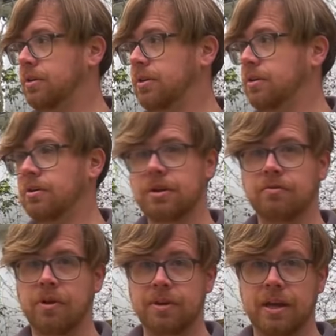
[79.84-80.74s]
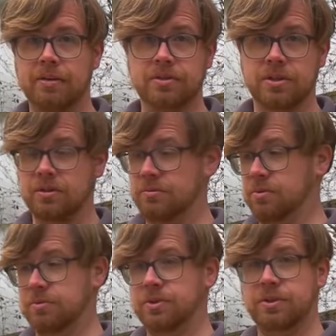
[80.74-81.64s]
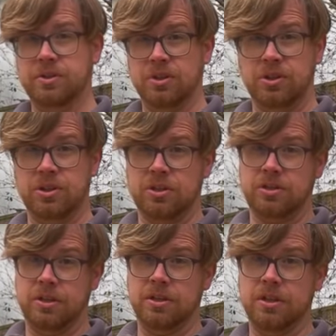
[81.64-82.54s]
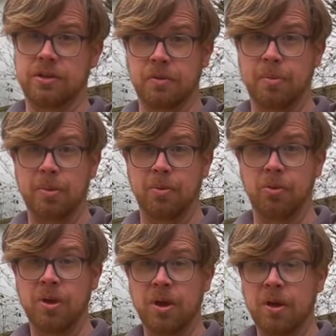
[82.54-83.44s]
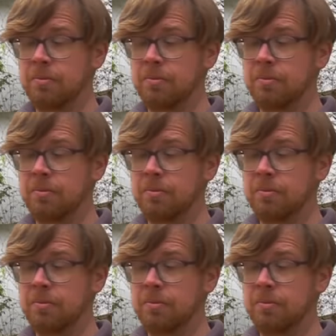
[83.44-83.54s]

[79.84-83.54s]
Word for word: you could knock it right down to, to just the turn of a bubble. Yeah.